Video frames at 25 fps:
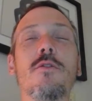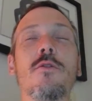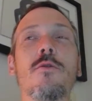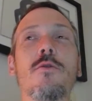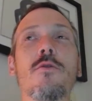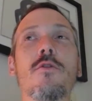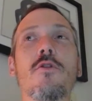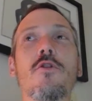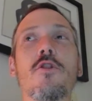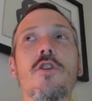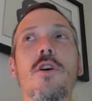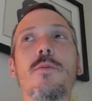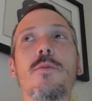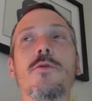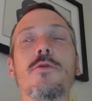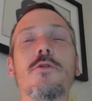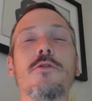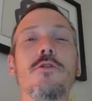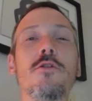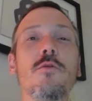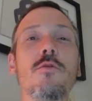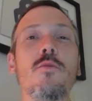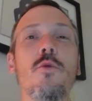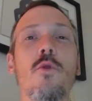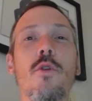There's a chapter
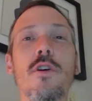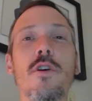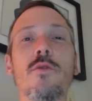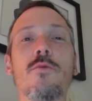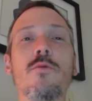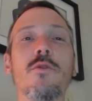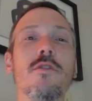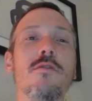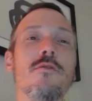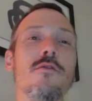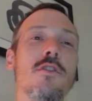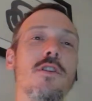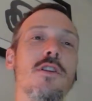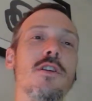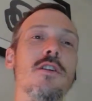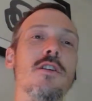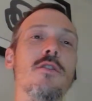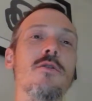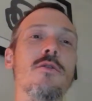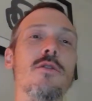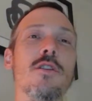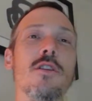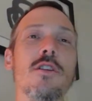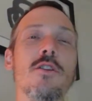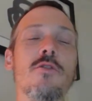2.1
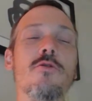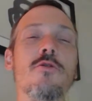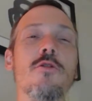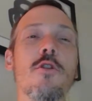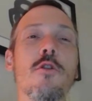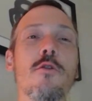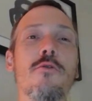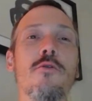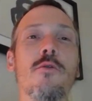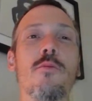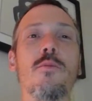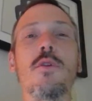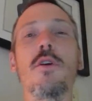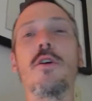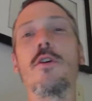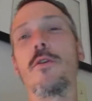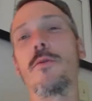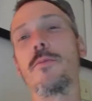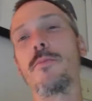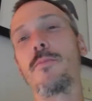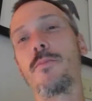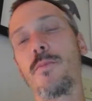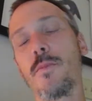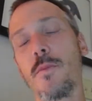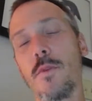video, and then you go from
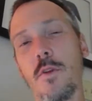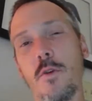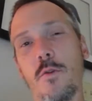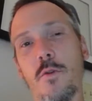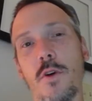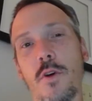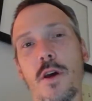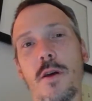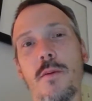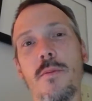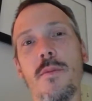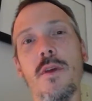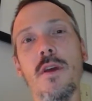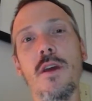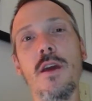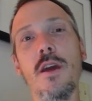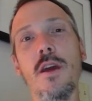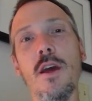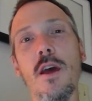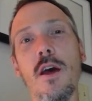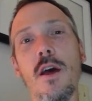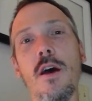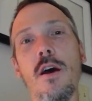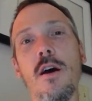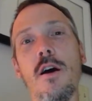there. Okay.
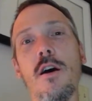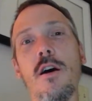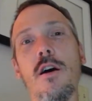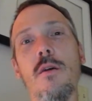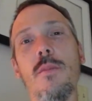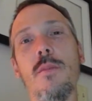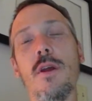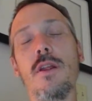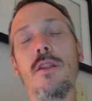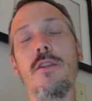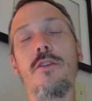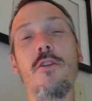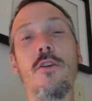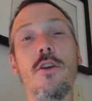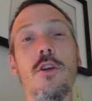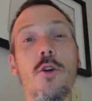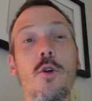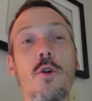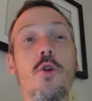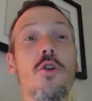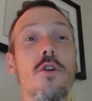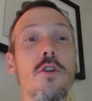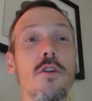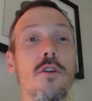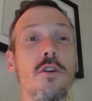And so
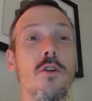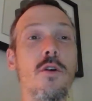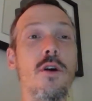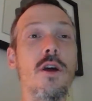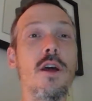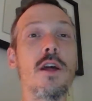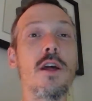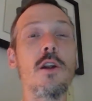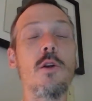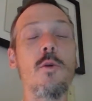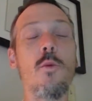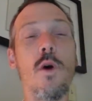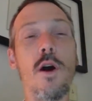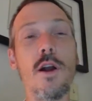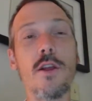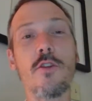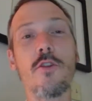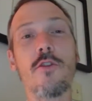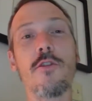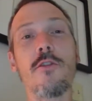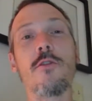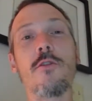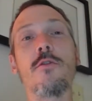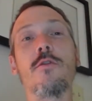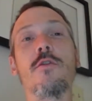you should go ahead and
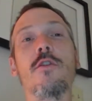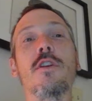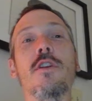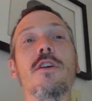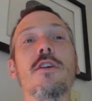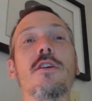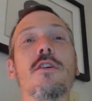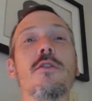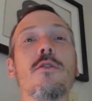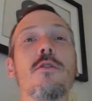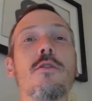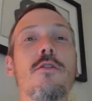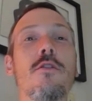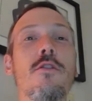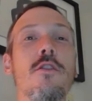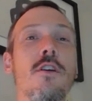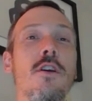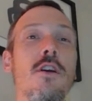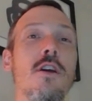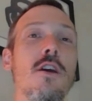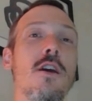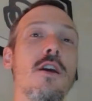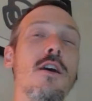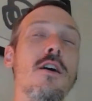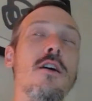watch those videos.
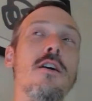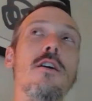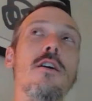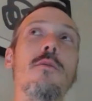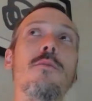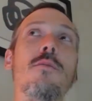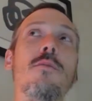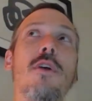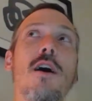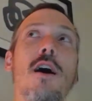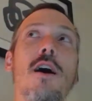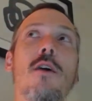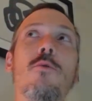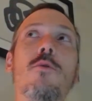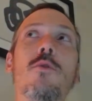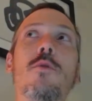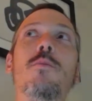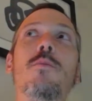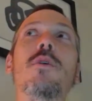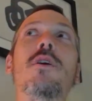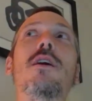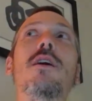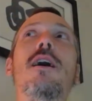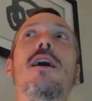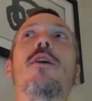That
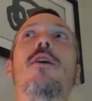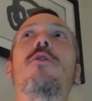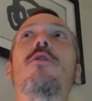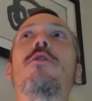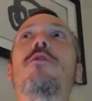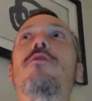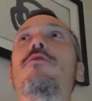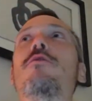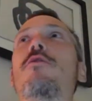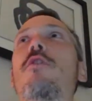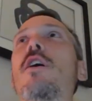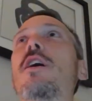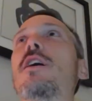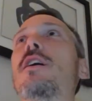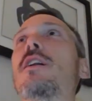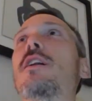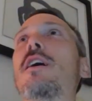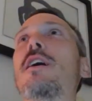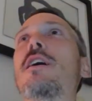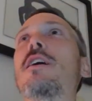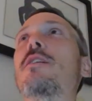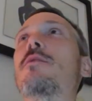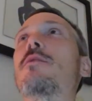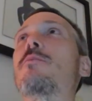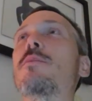would be our
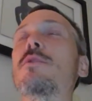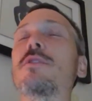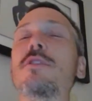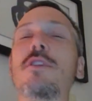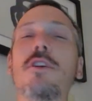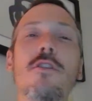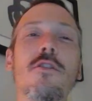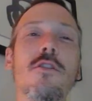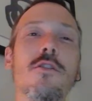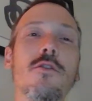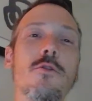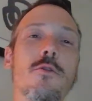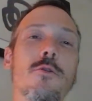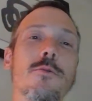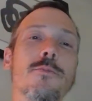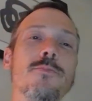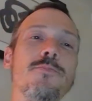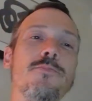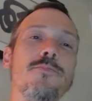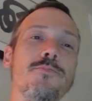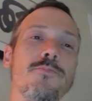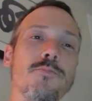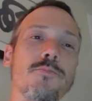Friday material.